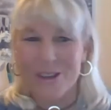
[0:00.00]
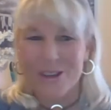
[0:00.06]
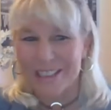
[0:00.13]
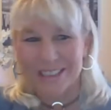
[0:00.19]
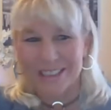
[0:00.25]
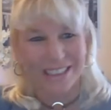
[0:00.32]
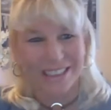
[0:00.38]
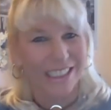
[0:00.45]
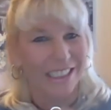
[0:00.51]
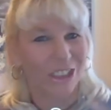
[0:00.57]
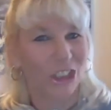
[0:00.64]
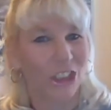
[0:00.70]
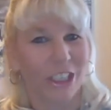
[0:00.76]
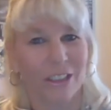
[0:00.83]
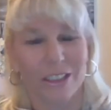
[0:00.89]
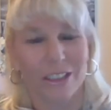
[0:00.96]
Elsa has
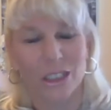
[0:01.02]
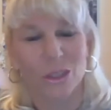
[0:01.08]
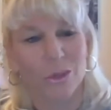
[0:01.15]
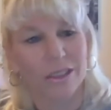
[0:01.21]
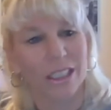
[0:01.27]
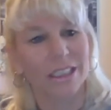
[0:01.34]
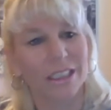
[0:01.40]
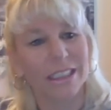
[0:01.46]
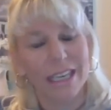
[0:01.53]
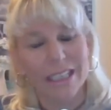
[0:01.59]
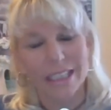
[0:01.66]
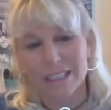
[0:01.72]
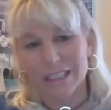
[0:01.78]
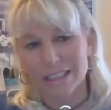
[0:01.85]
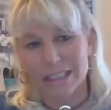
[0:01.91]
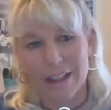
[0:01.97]
shared this with us,
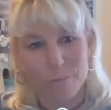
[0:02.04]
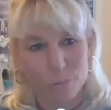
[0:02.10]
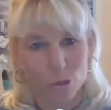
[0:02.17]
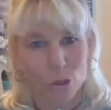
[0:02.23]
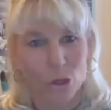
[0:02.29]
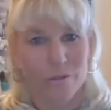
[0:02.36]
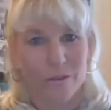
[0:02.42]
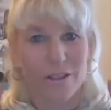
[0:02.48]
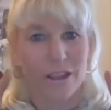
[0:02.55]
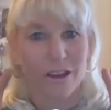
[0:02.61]
scientists have proven there